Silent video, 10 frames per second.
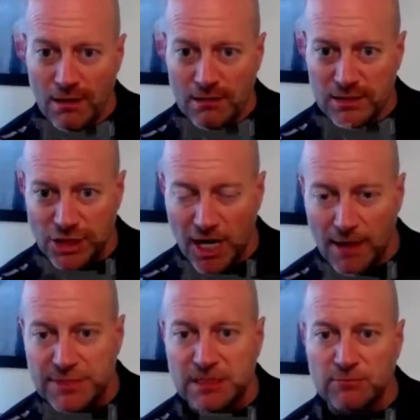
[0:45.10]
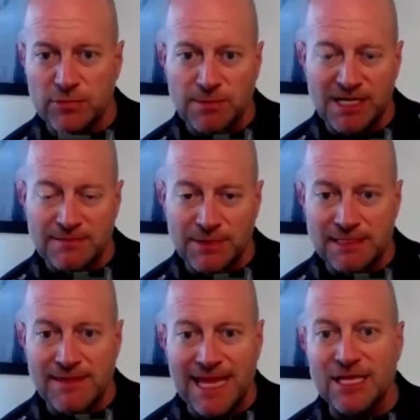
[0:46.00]
jobs, and responsibilities
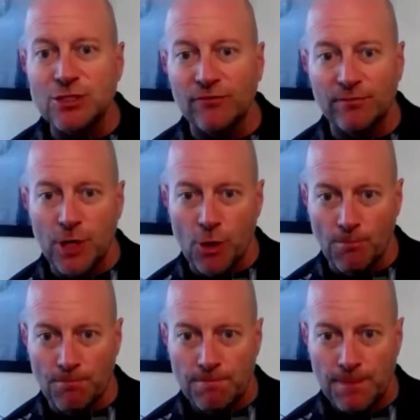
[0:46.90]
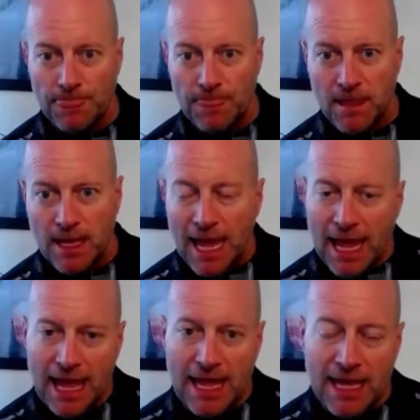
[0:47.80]
that they can do from home.
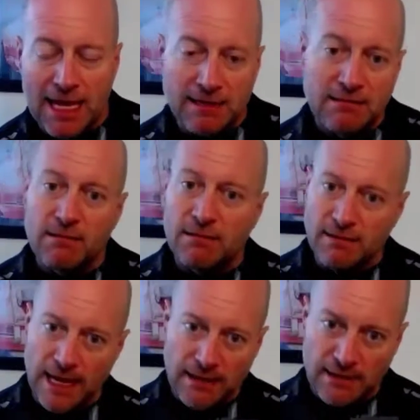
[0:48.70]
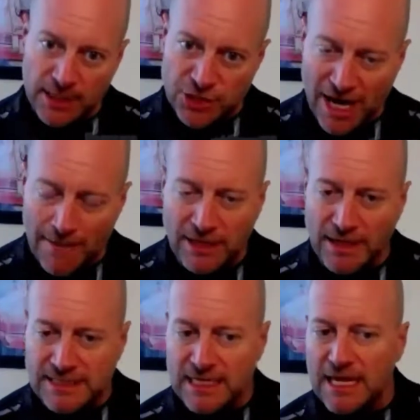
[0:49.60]
And they
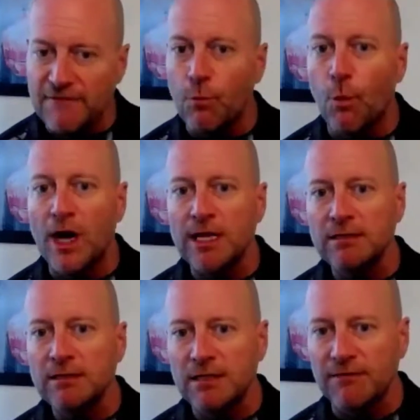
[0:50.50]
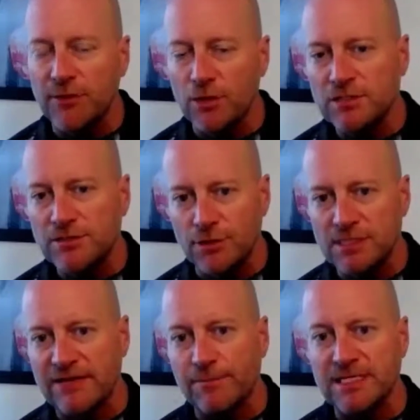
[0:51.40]
extrapolated, said if those
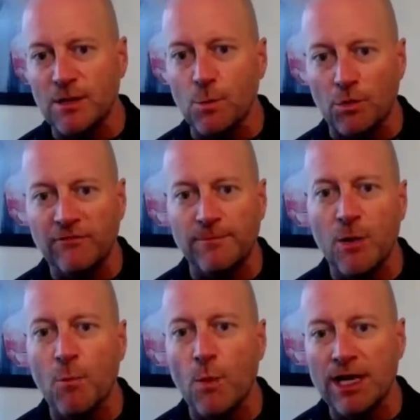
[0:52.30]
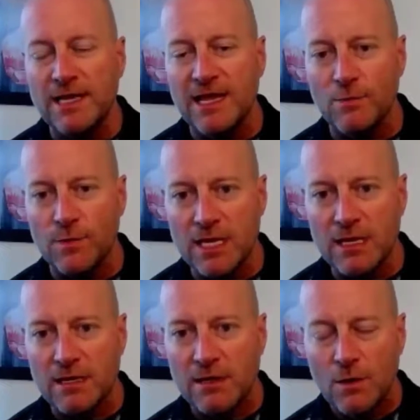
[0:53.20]
37% worked from home 1 day a
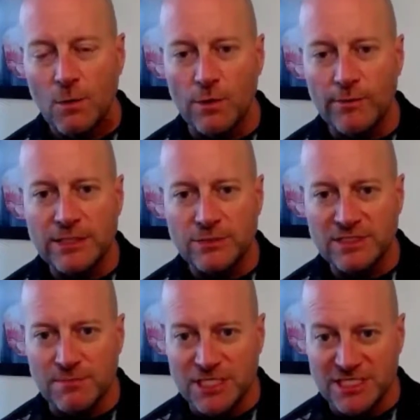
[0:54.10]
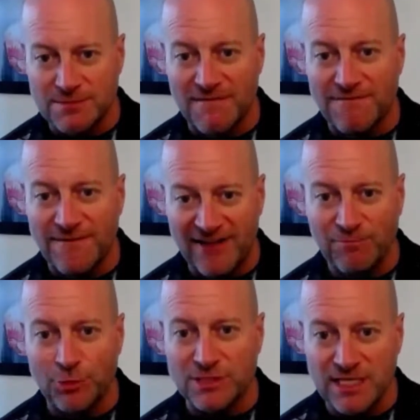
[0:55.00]
week, we reduce emissions by
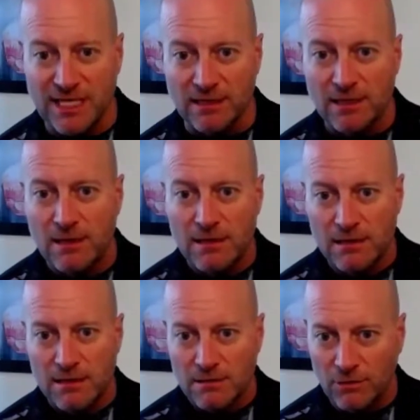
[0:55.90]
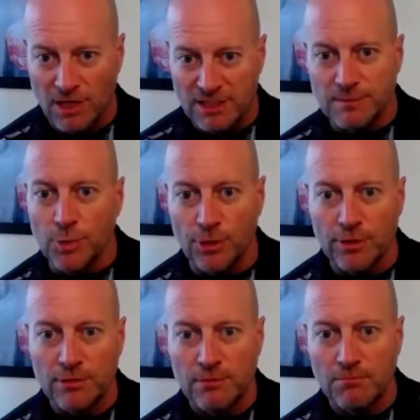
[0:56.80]
5% across the board.
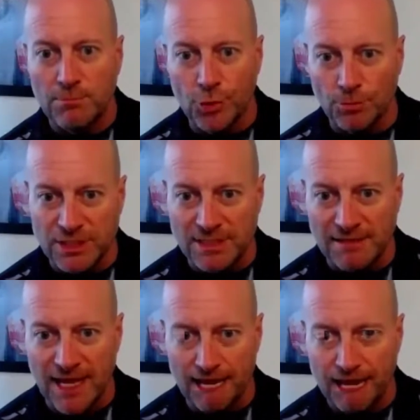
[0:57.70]
Boom, just like that.